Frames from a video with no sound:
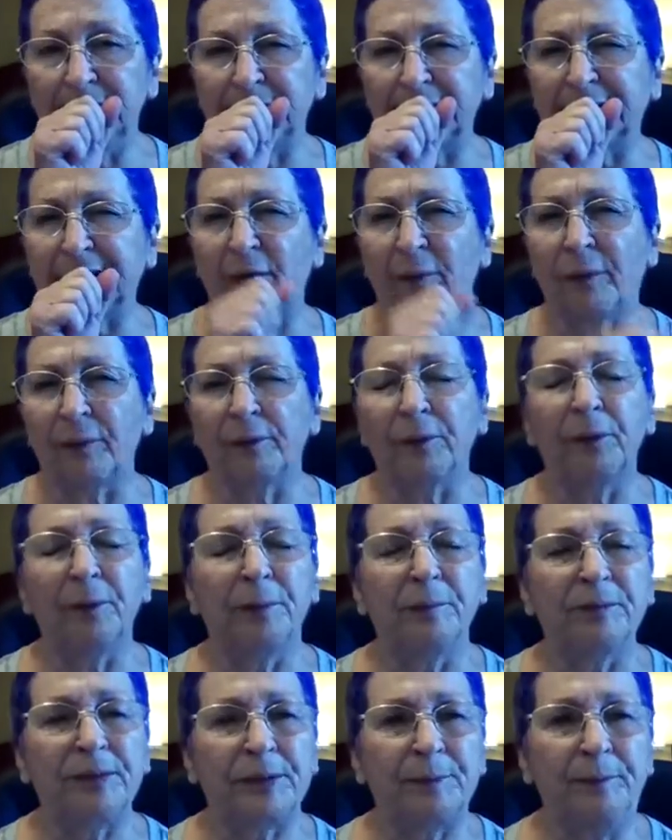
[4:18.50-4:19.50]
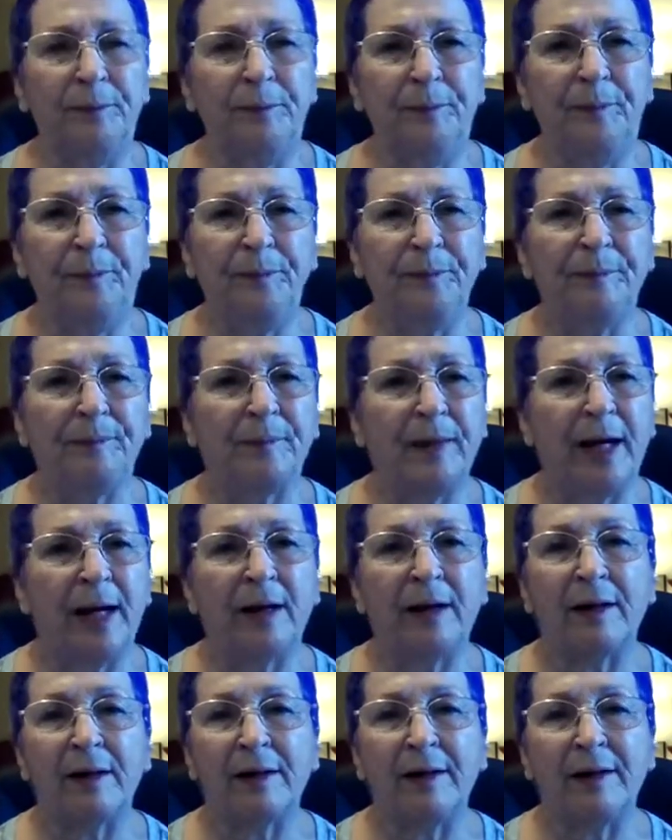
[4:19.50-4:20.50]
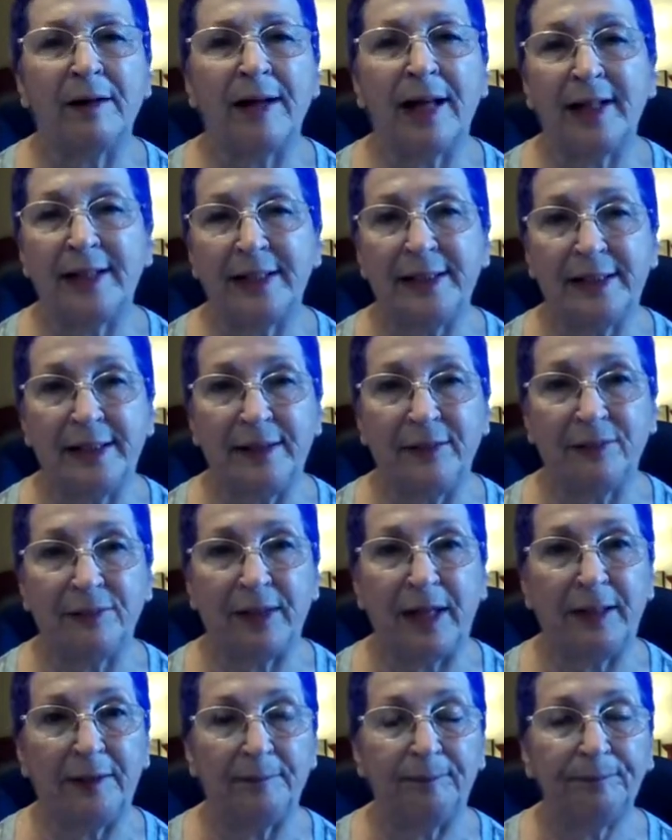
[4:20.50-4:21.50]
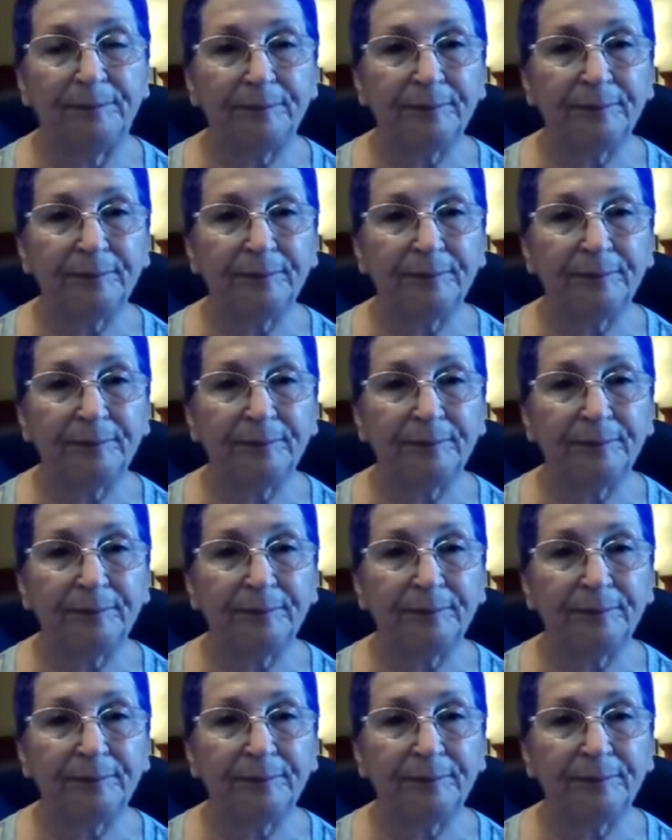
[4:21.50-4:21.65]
So the rooms are not easy to find.